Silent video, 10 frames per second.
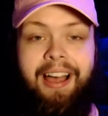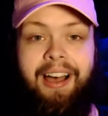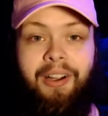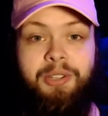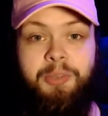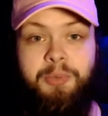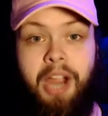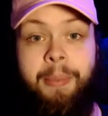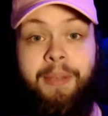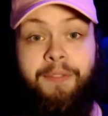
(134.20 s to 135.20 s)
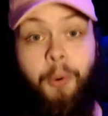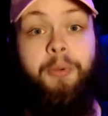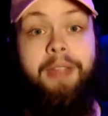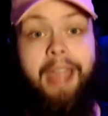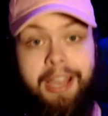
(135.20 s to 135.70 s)
are subscribing for the
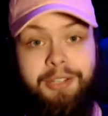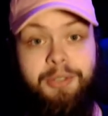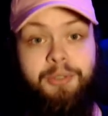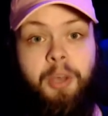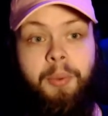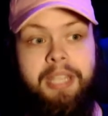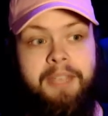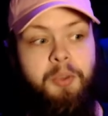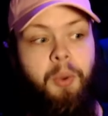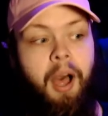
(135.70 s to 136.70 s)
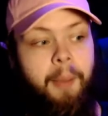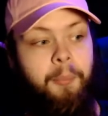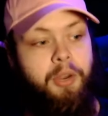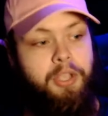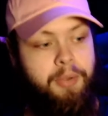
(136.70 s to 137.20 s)
reaction. So I want to give you a
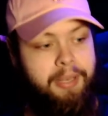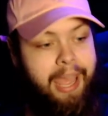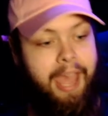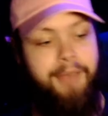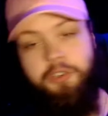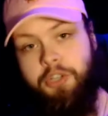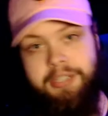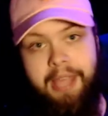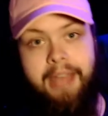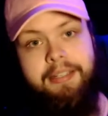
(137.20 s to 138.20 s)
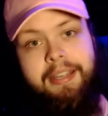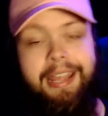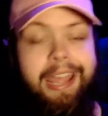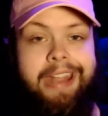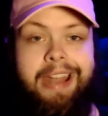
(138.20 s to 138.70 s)
hub where you can have just that
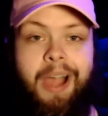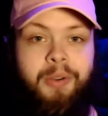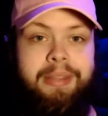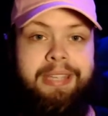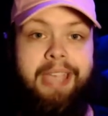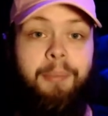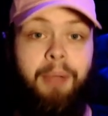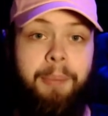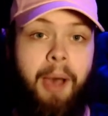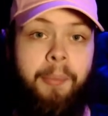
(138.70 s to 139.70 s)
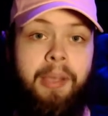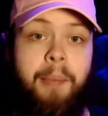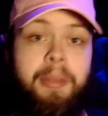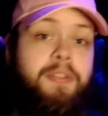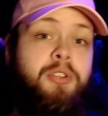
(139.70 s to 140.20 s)
and not worry about the gameplay popping
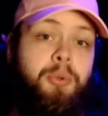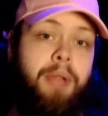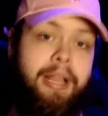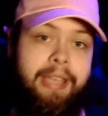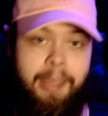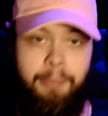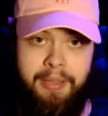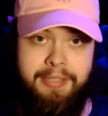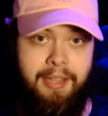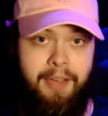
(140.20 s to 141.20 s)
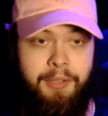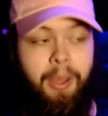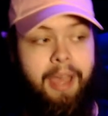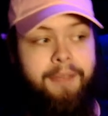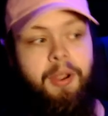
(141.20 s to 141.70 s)
up. And if you do like the gameplay stuff, you'll
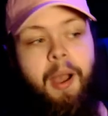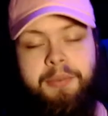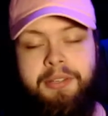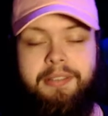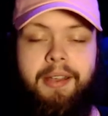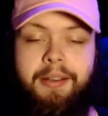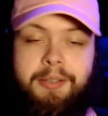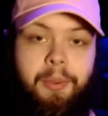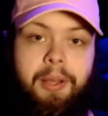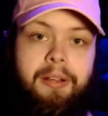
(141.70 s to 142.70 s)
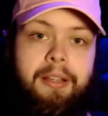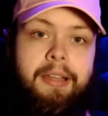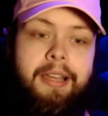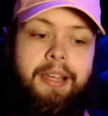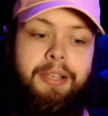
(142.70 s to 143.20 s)
have your options there as well.
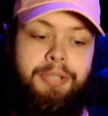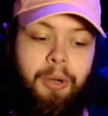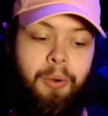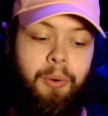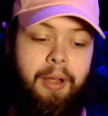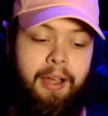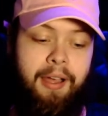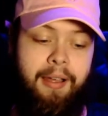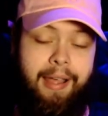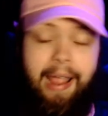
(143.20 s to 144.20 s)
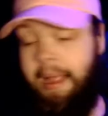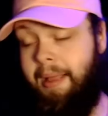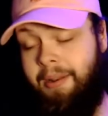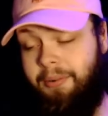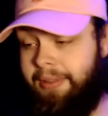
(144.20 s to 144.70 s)
So I
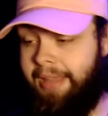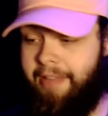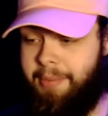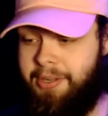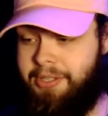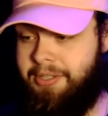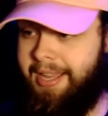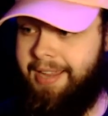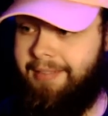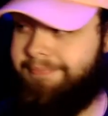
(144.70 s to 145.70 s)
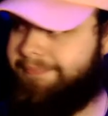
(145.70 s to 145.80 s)
don't really have much to say.